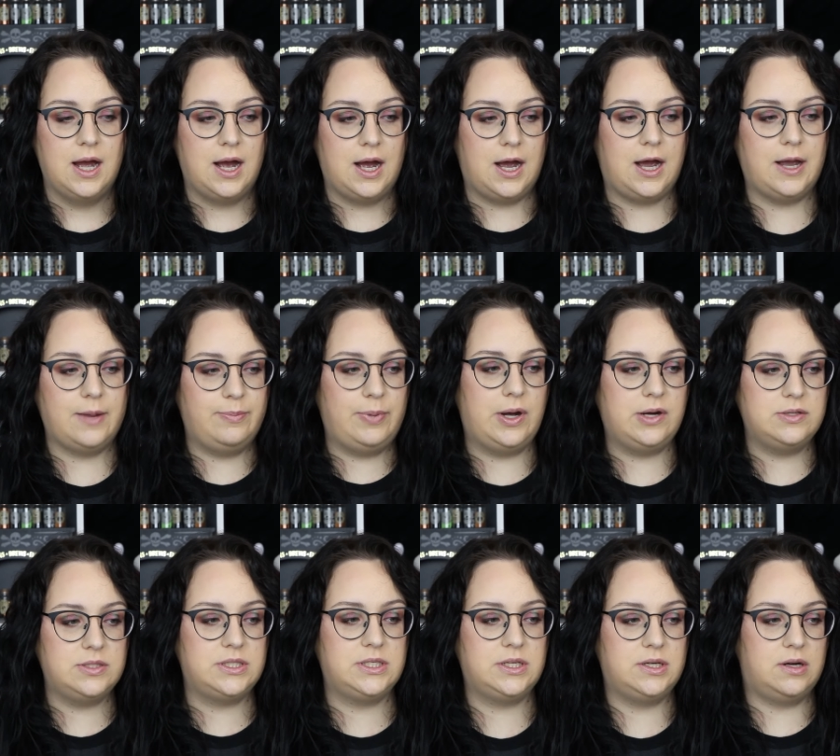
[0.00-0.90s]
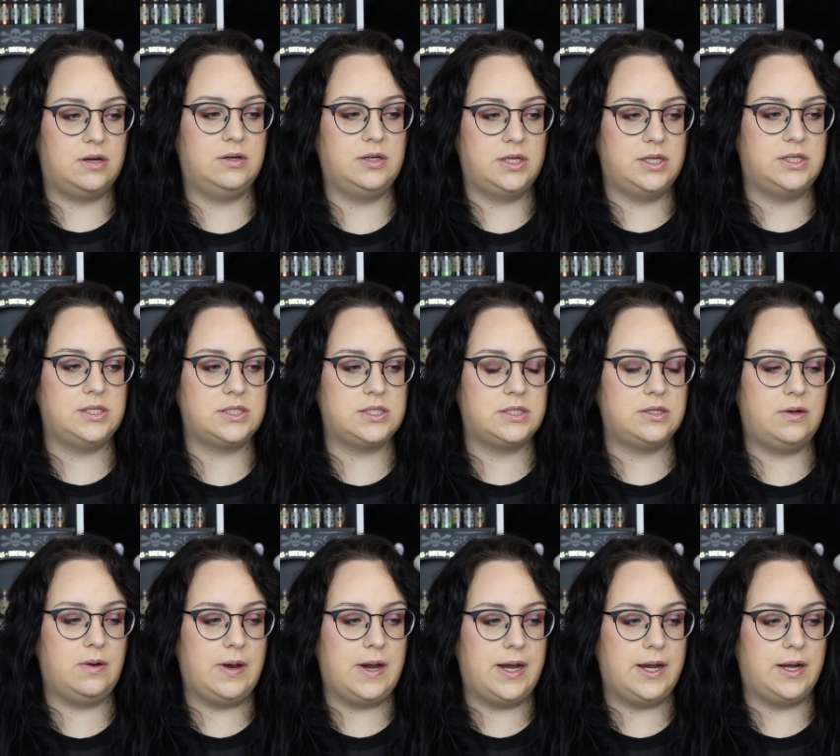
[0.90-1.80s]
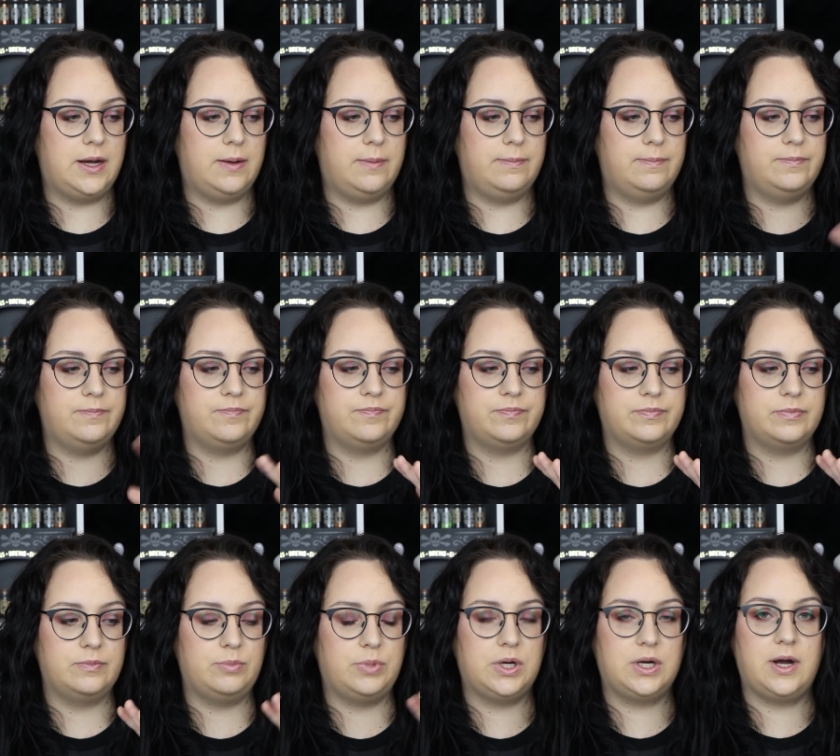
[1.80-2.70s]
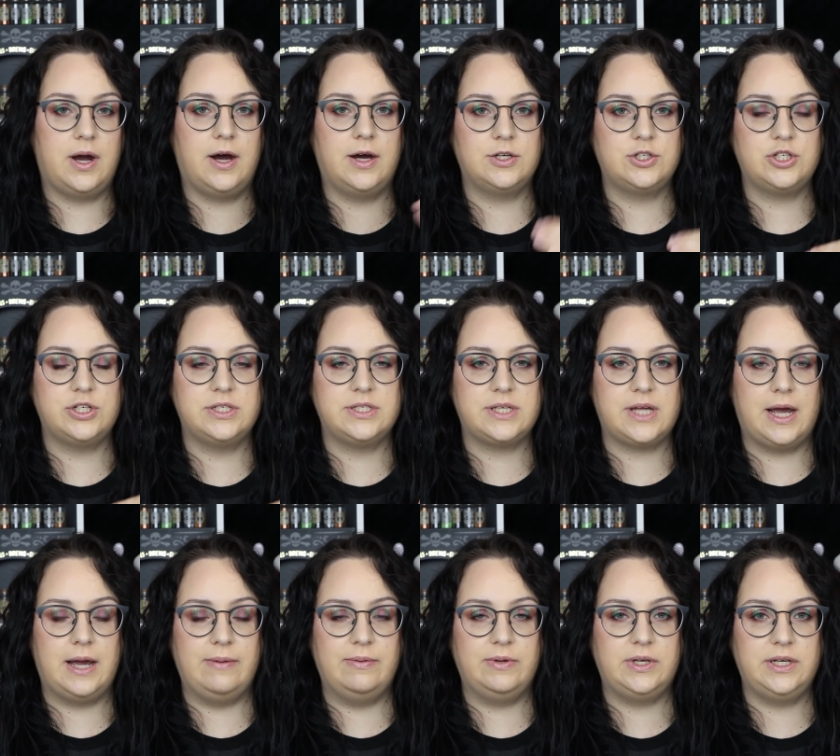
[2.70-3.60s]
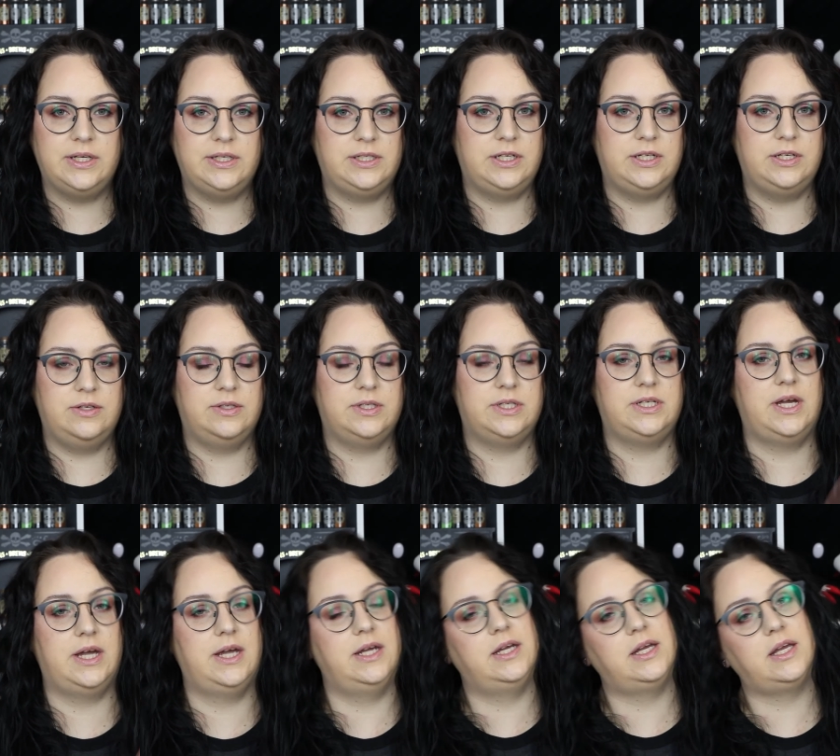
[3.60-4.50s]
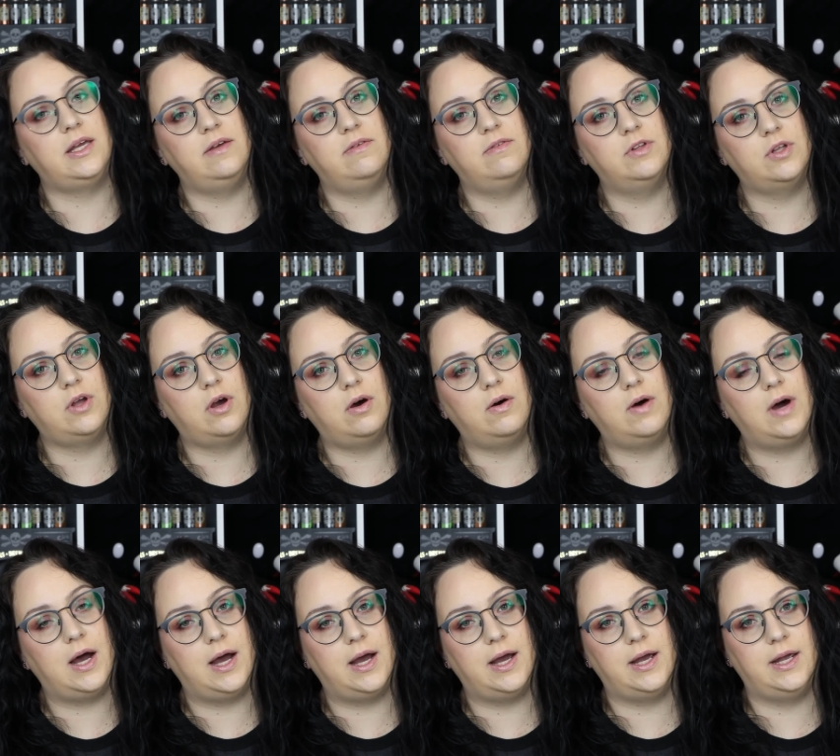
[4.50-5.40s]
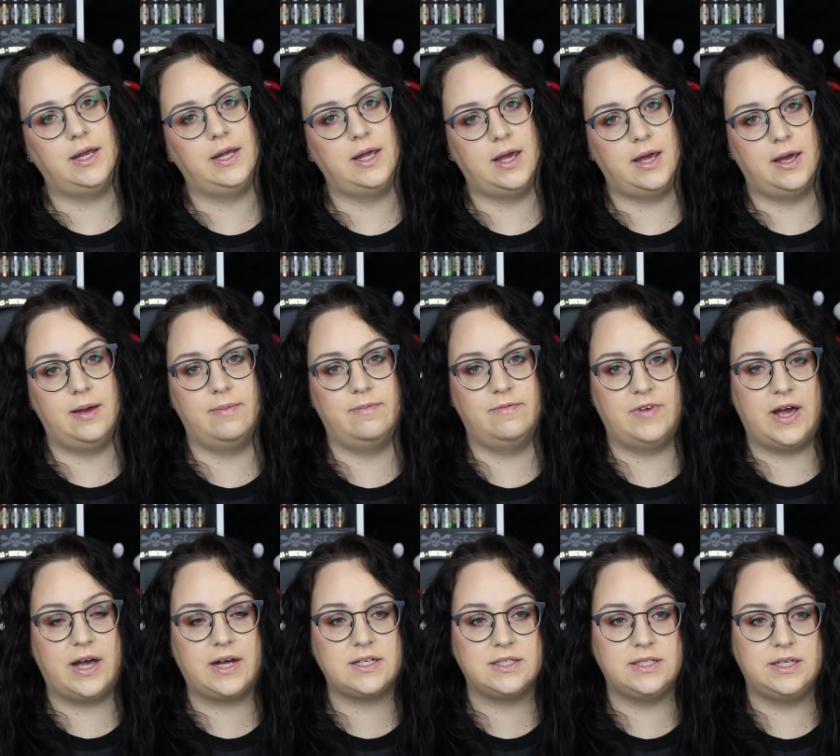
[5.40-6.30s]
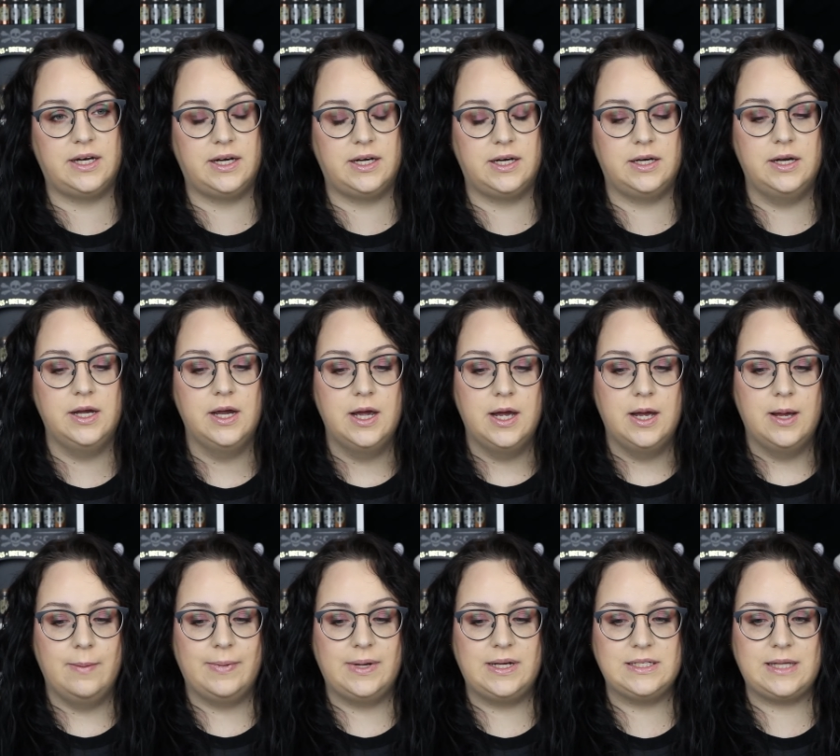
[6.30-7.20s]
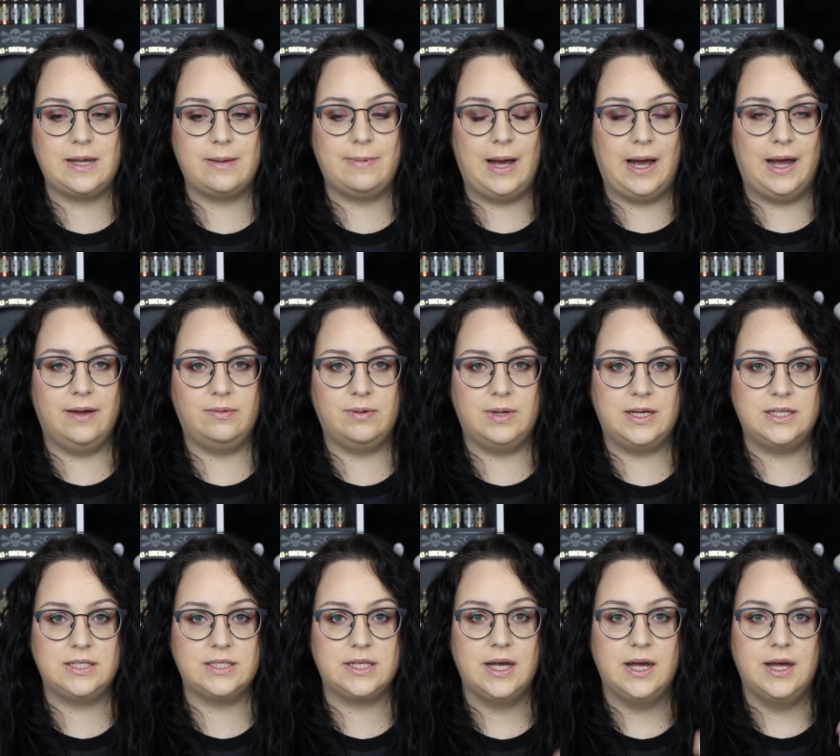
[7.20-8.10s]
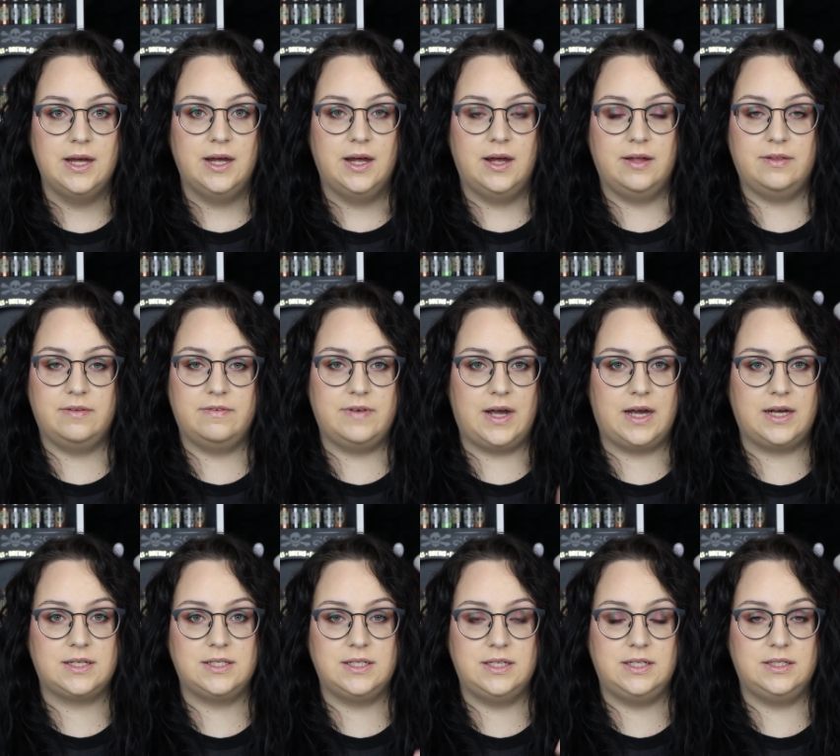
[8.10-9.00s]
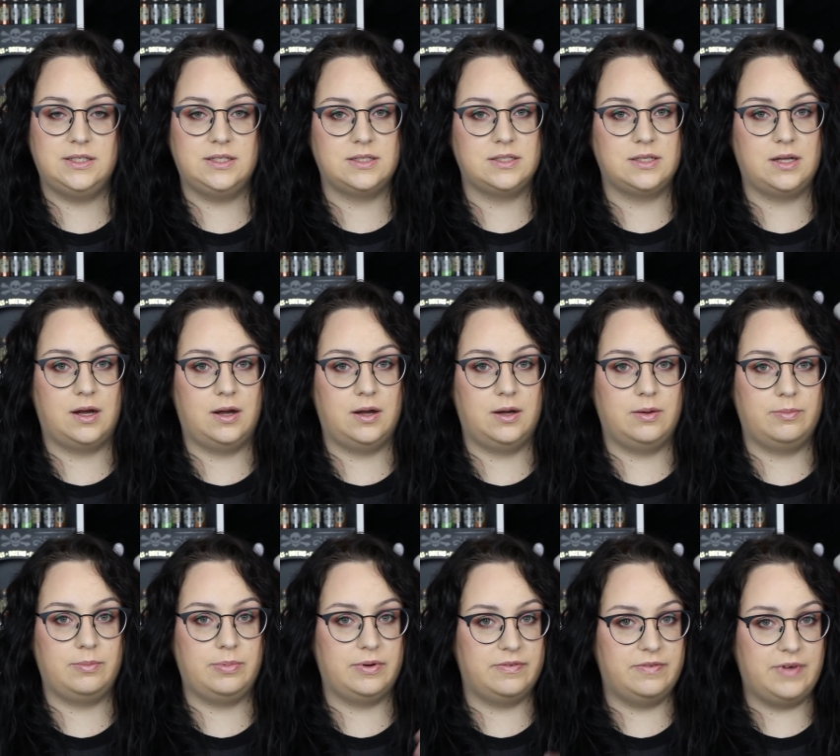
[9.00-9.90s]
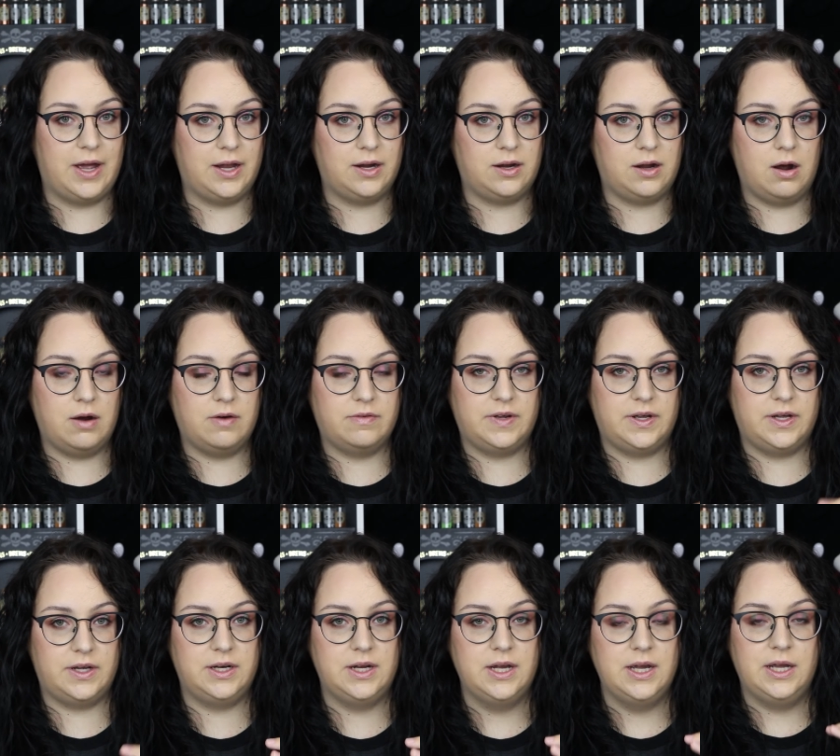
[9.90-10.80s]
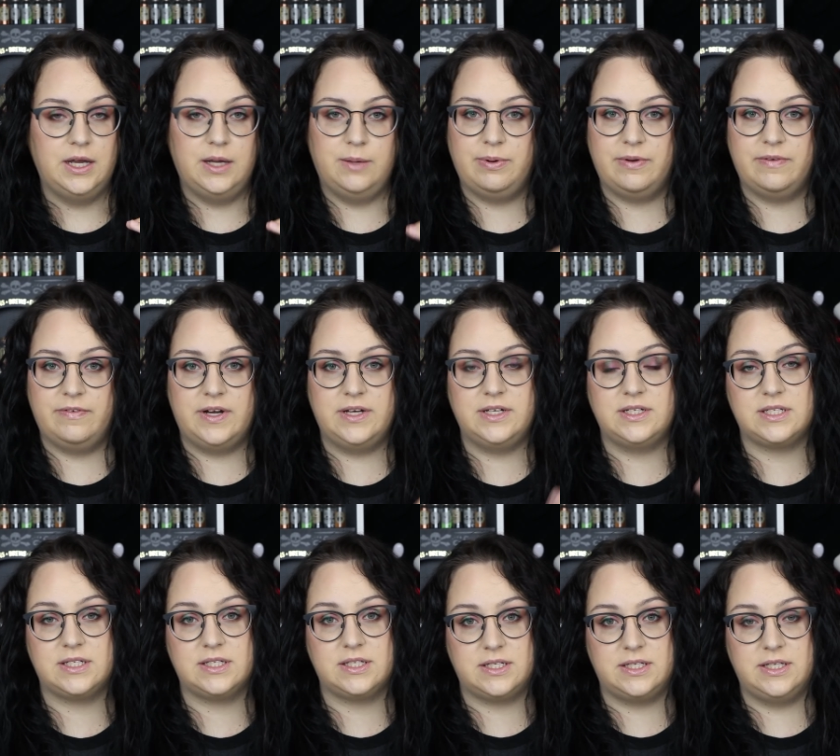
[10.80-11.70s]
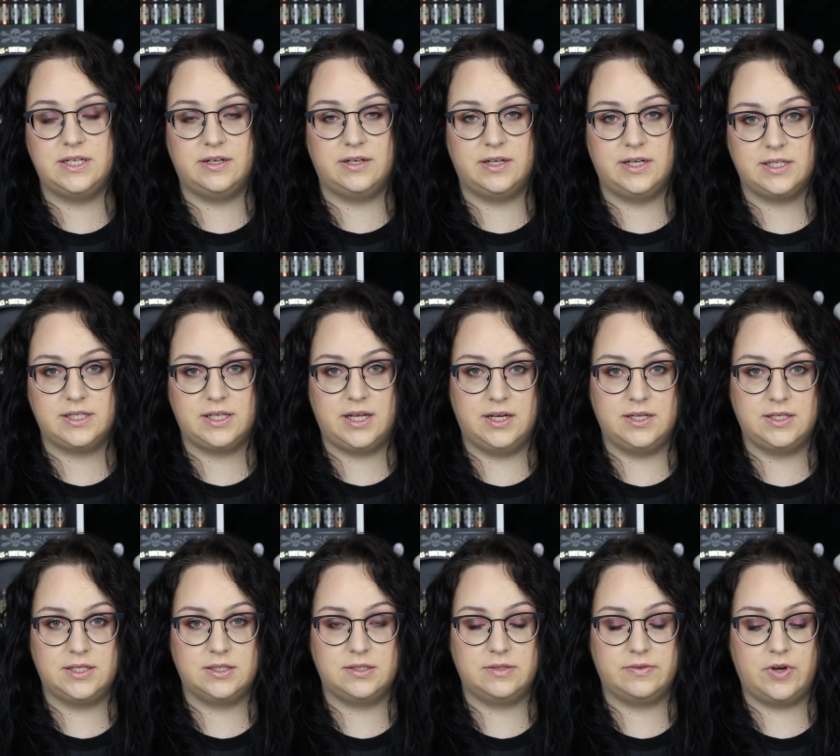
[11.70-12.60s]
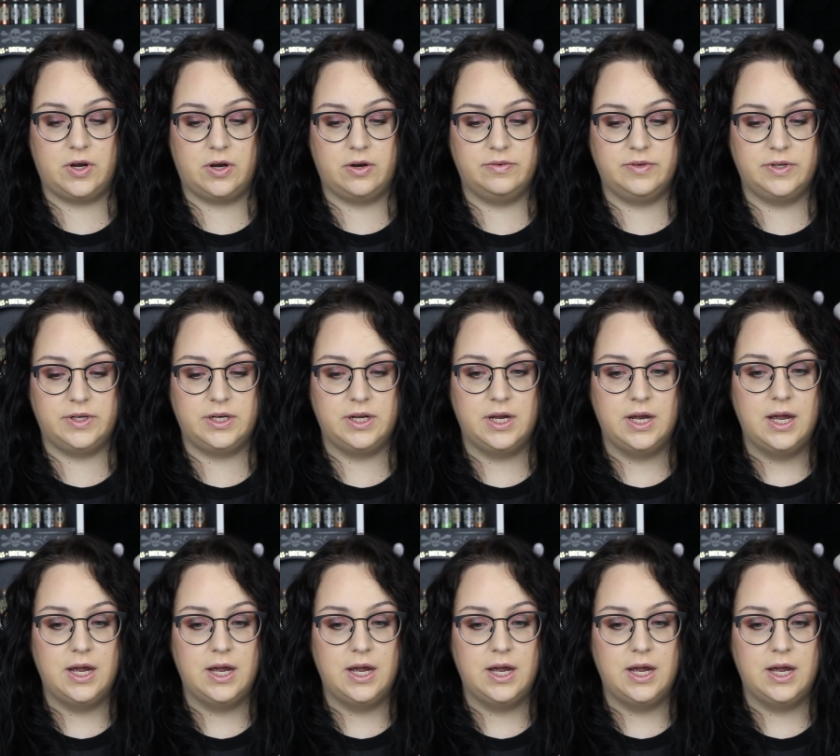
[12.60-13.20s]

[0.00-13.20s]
I posted on Instagram precautions I will continue to take even though I am vaccinated, because I'm high risk and the vaccine does not prevent COVID, it prevents serious cases of COVID.